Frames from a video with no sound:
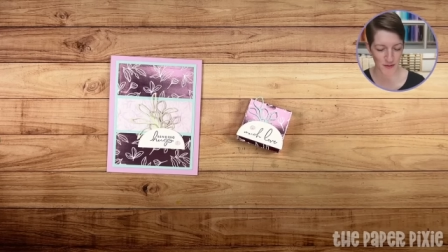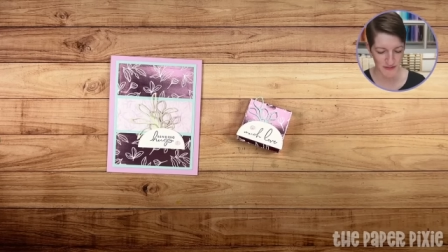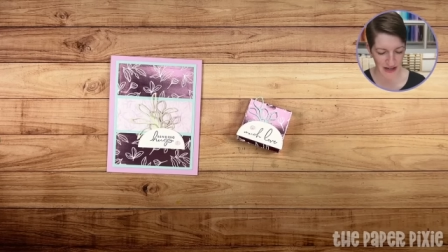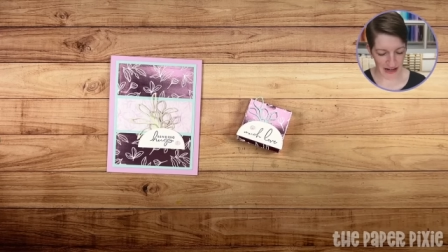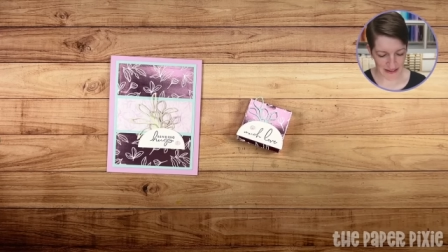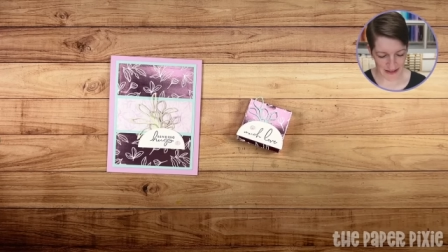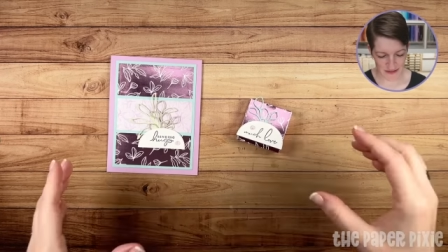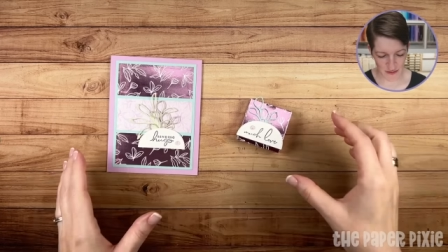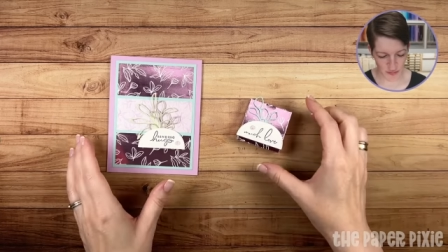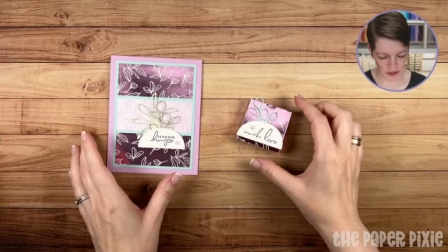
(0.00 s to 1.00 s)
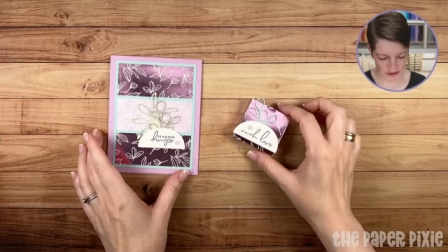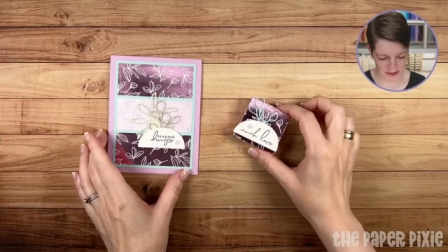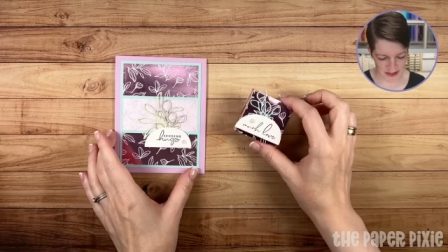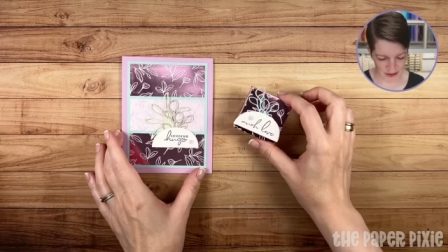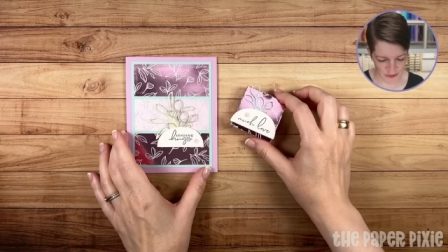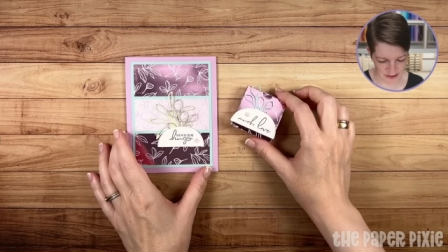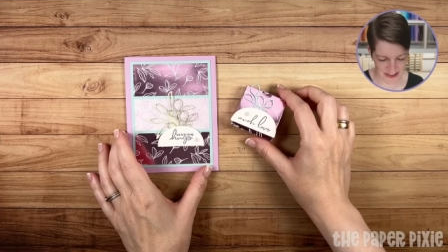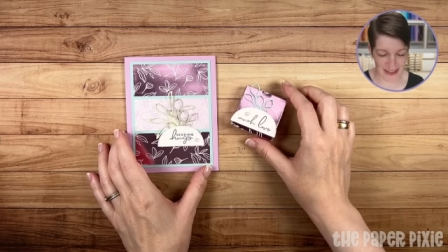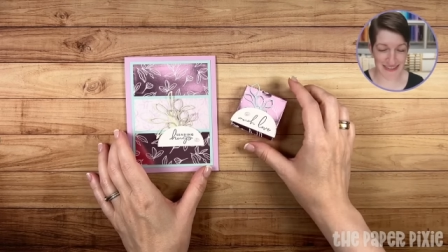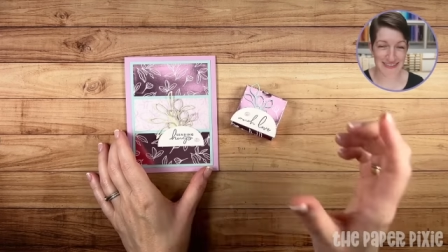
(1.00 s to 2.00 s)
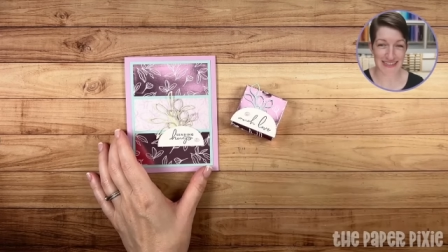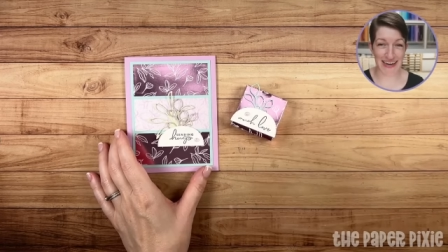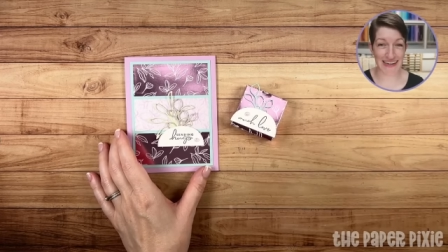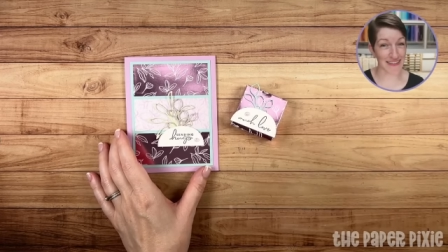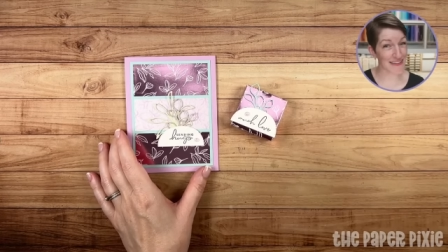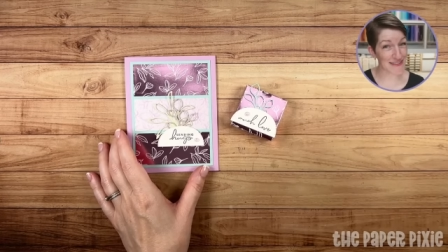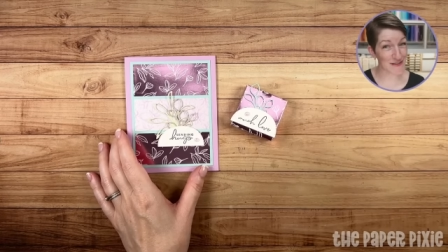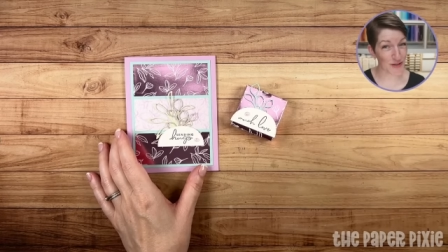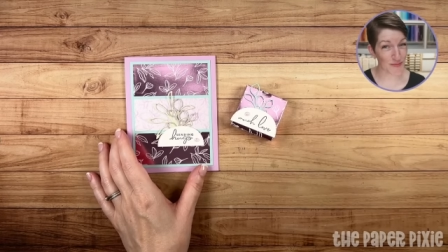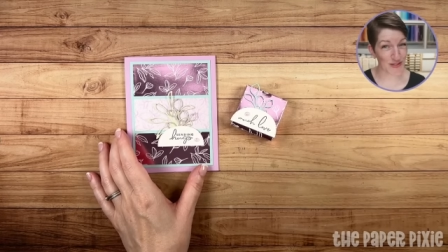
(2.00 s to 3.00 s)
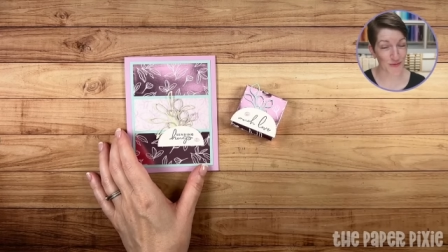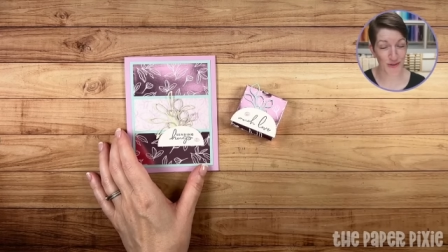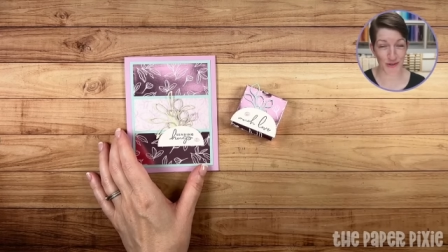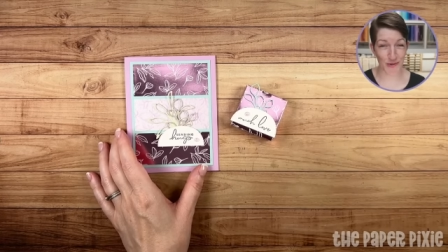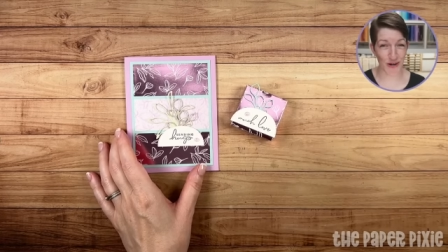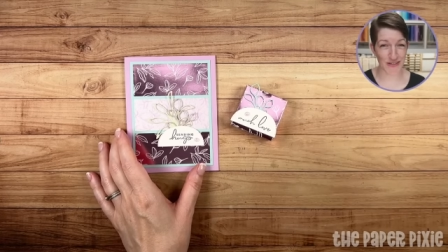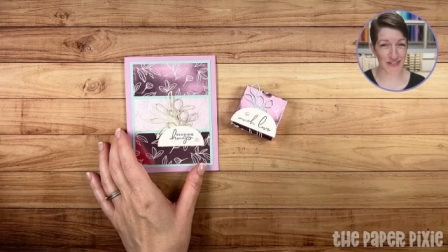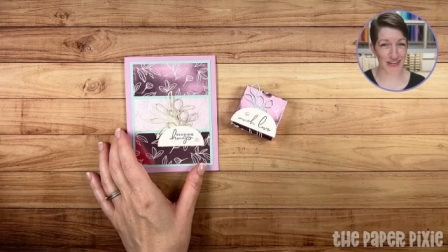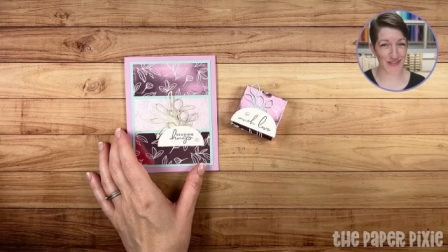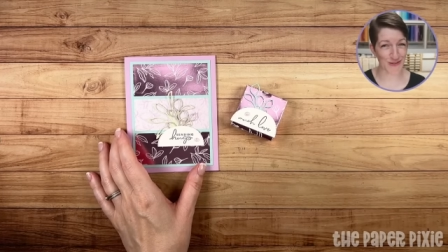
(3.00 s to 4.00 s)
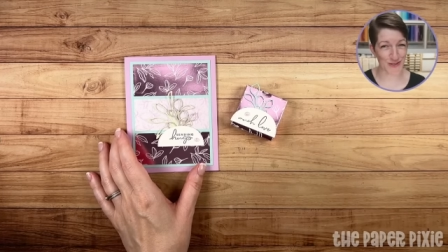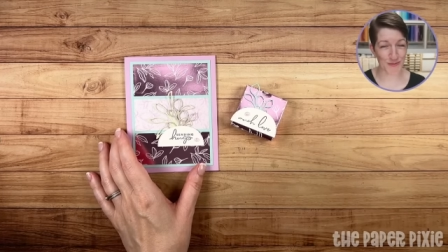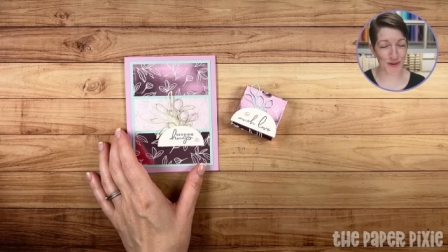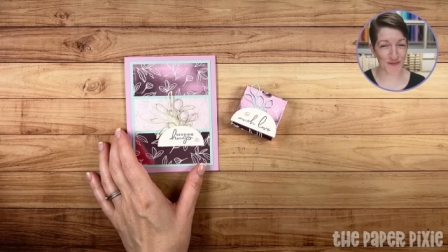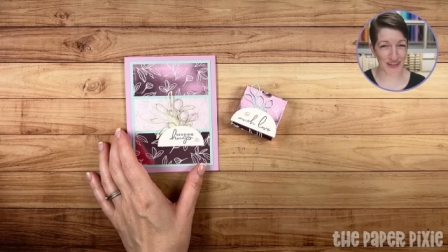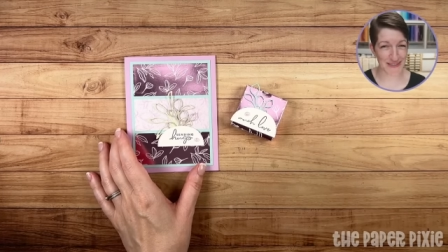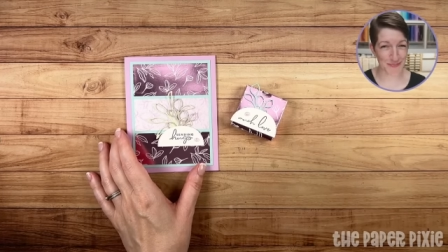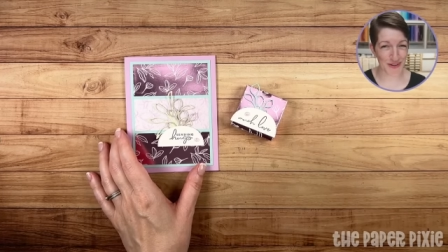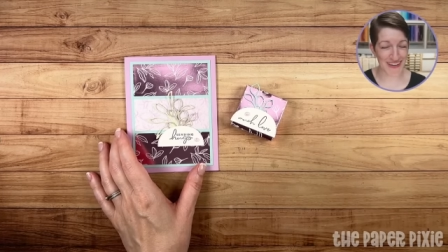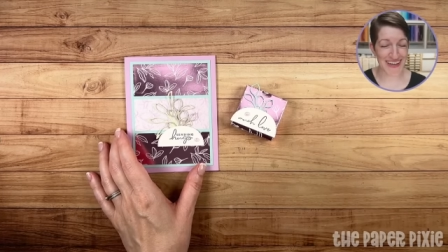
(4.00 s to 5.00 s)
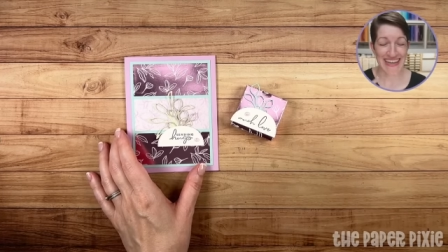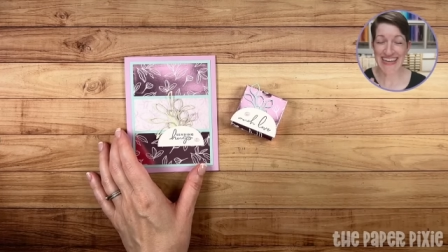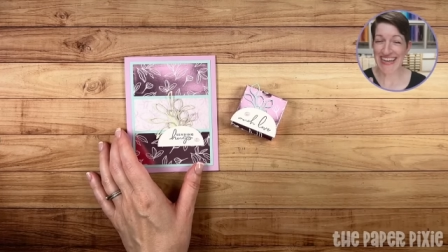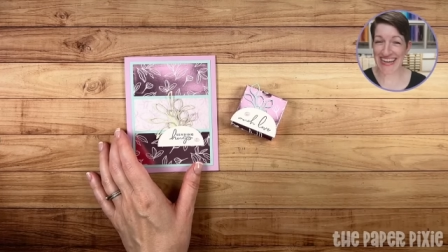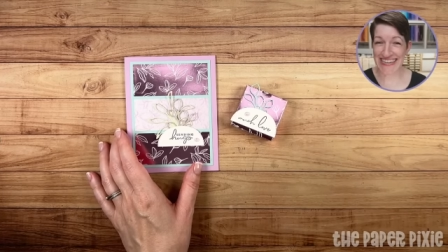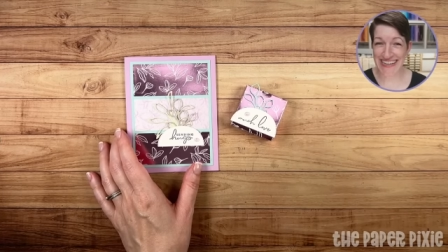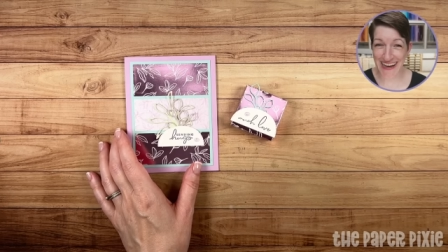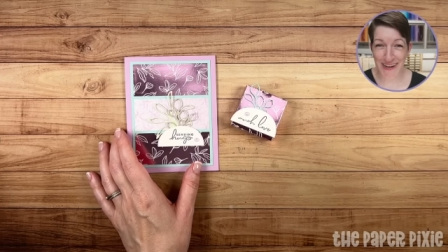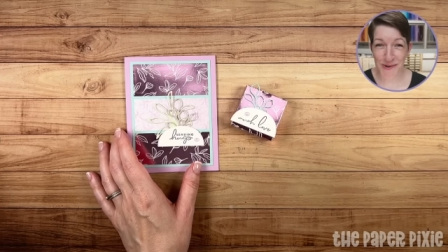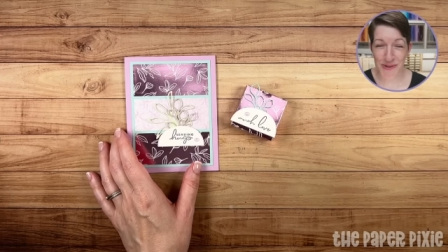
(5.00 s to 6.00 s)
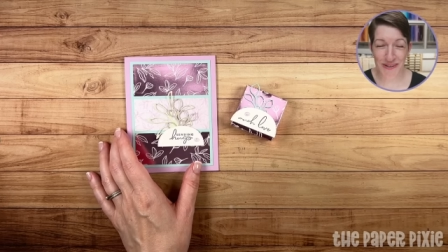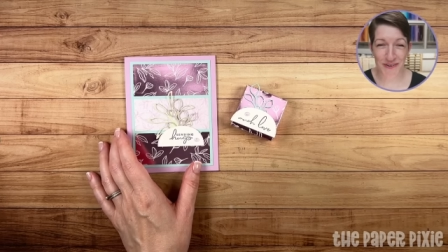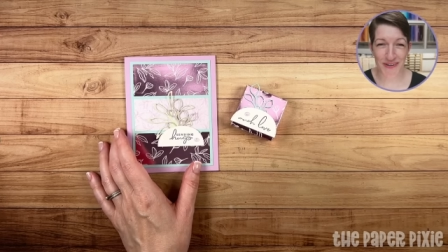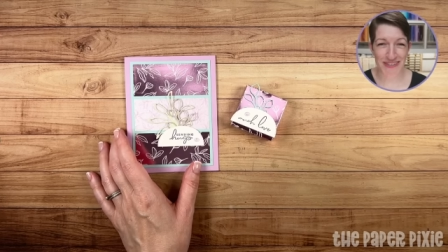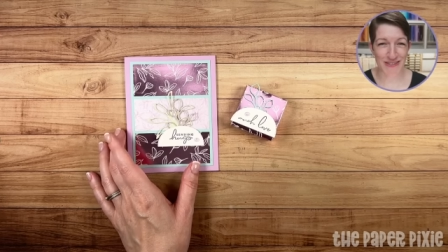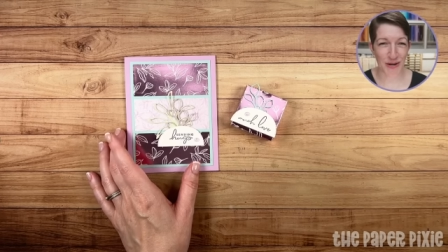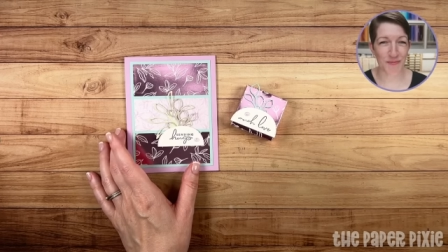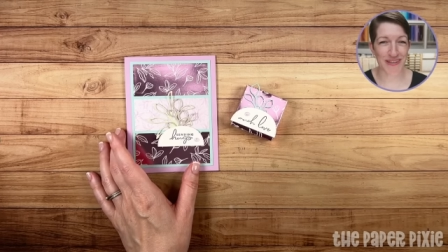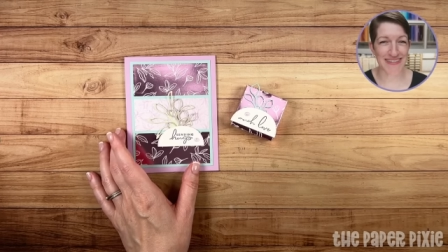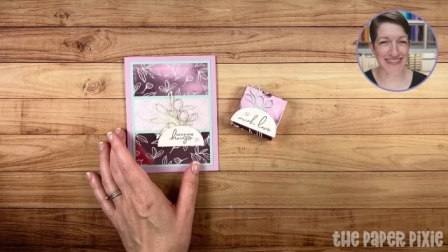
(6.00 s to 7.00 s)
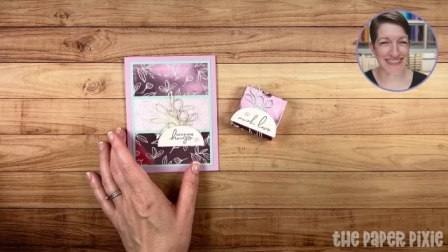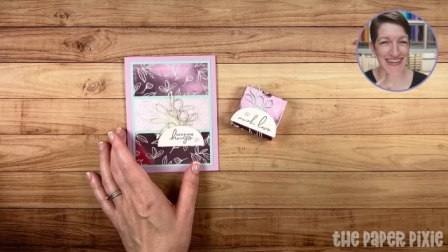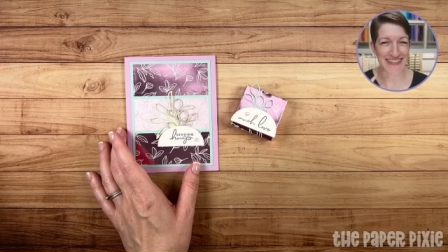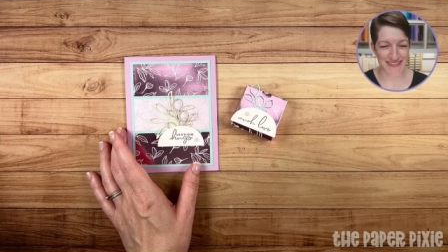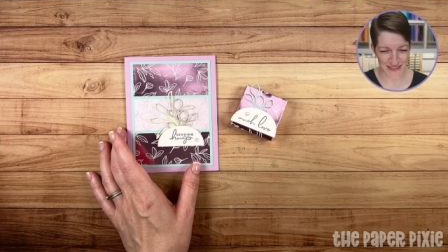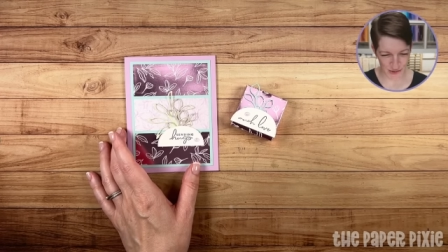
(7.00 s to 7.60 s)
sort of the highlights of the projects I used tonight. See that in the description, whether you're watching on YouTube or Facebook. And now we are going to jump into tonight's